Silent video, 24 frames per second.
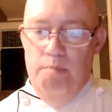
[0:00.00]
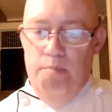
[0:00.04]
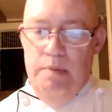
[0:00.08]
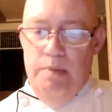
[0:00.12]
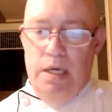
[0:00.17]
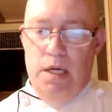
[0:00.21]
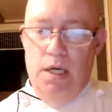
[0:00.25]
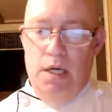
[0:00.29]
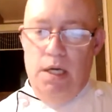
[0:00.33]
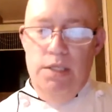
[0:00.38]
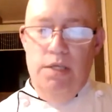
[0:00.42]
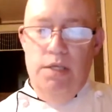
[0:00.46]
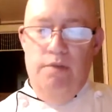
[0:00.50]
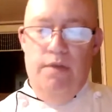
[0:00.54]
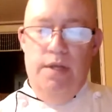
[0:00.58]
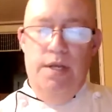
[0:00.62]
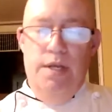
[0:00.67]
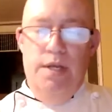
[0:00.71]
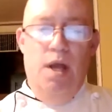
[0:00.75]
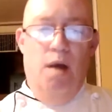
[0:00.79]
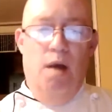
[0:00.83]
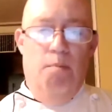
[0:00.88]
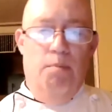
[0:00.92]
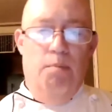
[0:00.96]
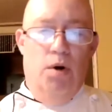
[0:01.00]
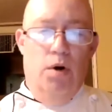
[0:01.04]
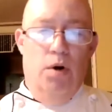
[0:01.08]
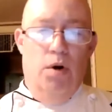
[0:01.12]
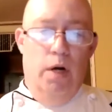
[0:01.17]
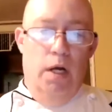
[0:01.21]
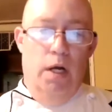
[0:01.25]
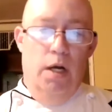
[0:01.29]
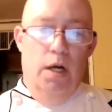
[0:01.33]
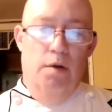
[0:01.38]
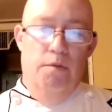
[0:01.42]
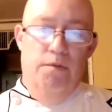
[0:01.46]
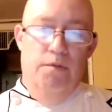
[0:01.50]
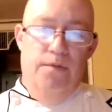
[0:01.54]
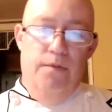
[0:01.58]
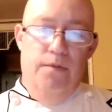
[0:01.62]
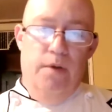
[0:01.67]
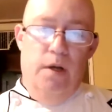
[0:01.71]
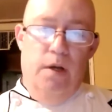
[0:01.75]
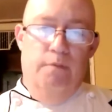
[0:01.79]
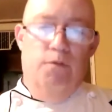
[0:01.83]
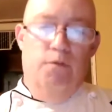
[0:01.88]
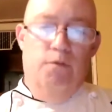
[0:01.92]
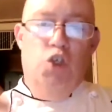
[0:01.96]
because of the number of